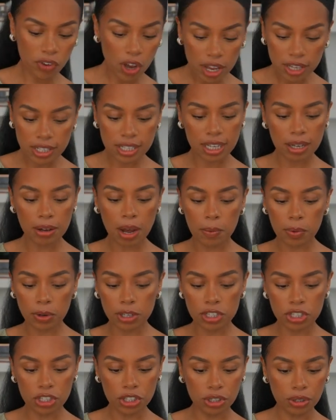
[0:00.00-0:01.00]
First thing I
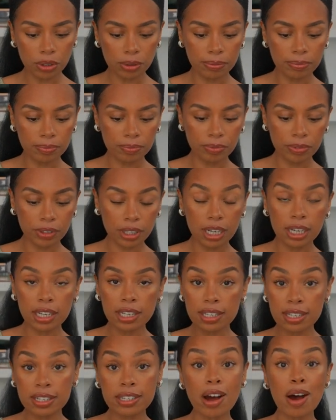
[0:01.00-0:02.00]
wanna do
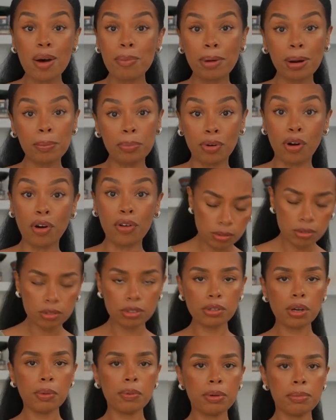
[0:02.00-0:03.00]
is start my broth. Or
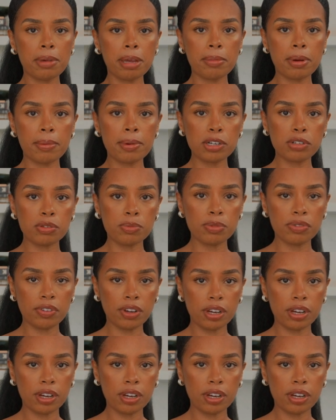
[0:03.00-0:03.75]
do I want to make my mushrooms